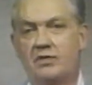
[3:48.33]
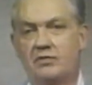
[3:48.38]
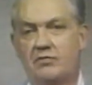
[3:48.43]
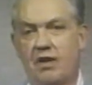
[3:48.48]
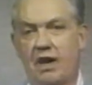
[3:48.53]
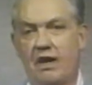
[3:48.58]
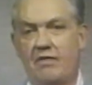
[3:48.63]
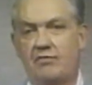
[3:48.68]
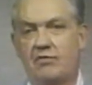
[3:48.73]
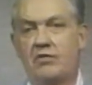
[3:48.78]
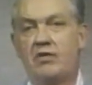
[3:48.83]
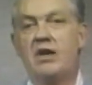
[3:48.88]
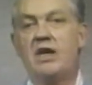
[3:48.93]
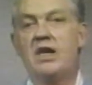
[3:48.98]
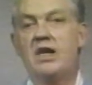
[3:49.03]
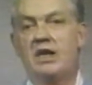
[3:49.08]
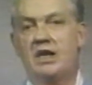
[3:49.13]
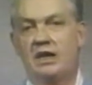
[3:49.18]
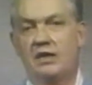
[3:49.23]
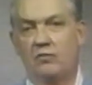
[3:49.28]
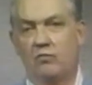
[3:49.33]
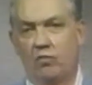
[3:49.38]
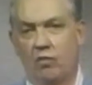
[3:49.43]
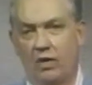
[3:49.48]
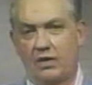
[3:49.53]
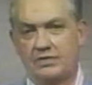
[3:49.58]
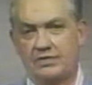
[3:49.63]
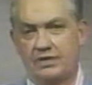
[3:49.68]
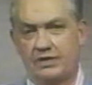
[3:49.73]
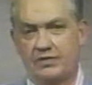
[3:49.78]
driver in
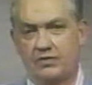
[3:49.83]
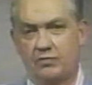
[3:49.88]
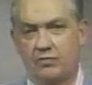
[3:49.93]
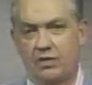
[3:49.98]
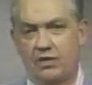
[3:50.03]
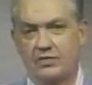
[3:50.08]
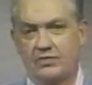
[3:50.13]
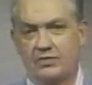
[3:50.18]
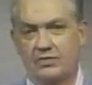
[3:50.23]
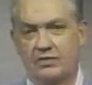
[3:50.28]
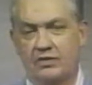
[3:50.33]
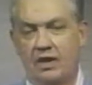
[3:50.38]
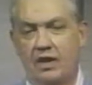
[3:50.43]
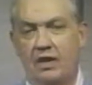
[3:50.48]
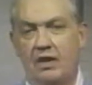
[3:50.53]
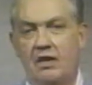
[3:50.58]
one situation